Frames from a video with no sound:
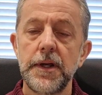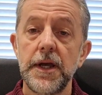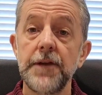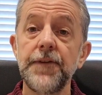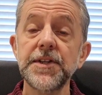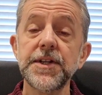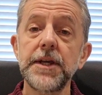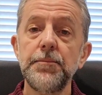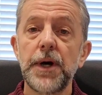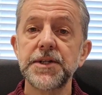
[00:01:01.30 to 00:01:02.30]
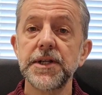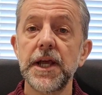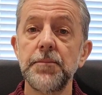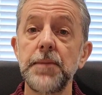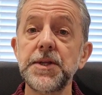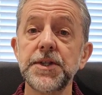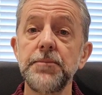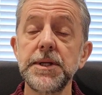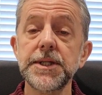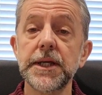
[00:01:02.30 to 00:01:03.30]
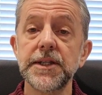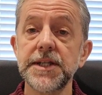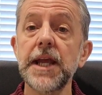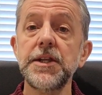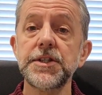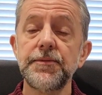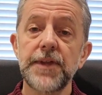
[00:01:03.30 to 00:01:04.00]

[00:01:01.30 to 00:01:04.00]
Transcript: Investing in buy-to-let means committing tens of